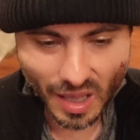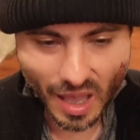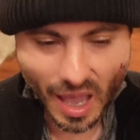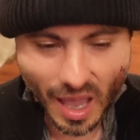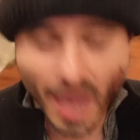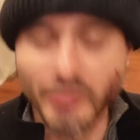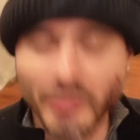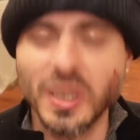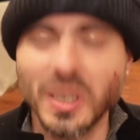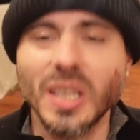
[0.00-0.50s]

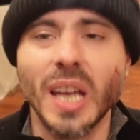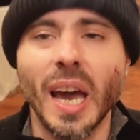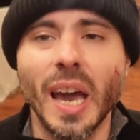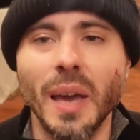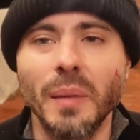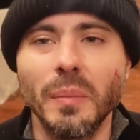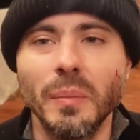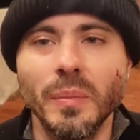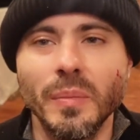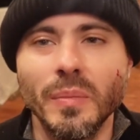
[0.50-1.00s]
Every
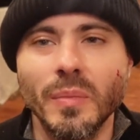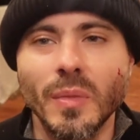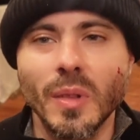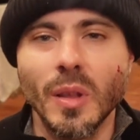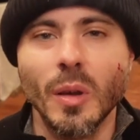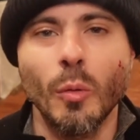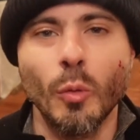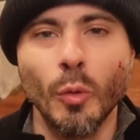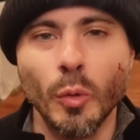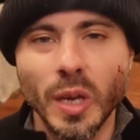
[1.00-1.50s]
time
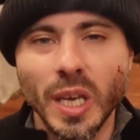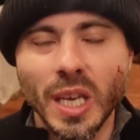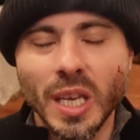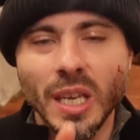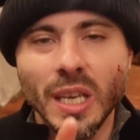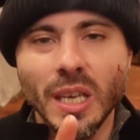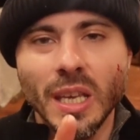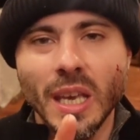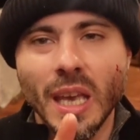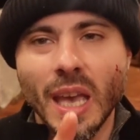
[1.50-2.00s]

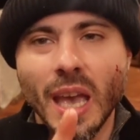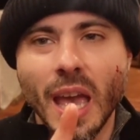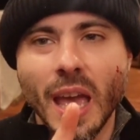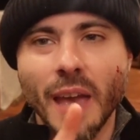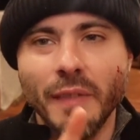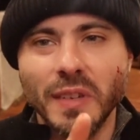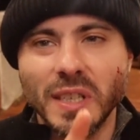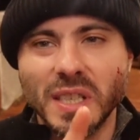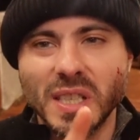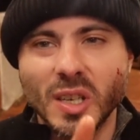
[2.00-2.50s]
we
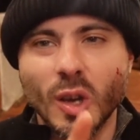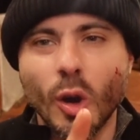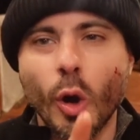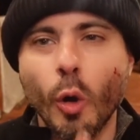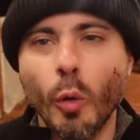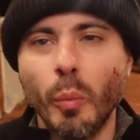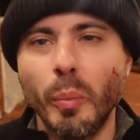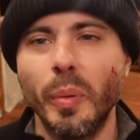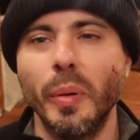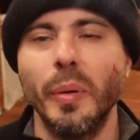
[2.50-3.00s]
have a
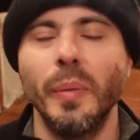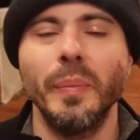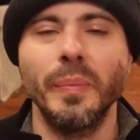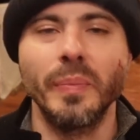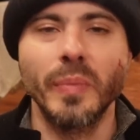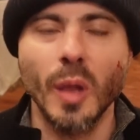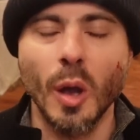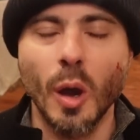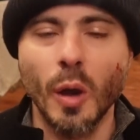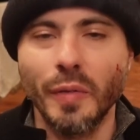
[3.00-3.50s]
scope
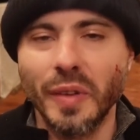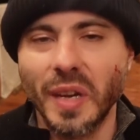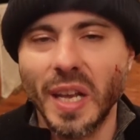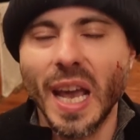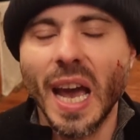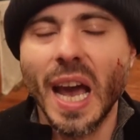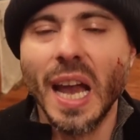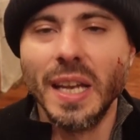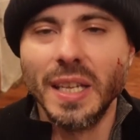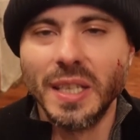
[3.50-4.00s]
of
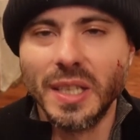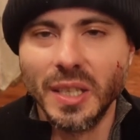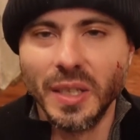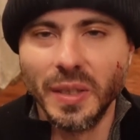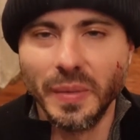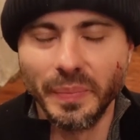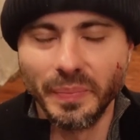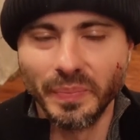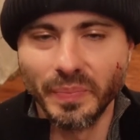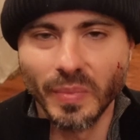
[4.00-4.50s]

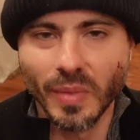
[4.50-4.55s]
reality,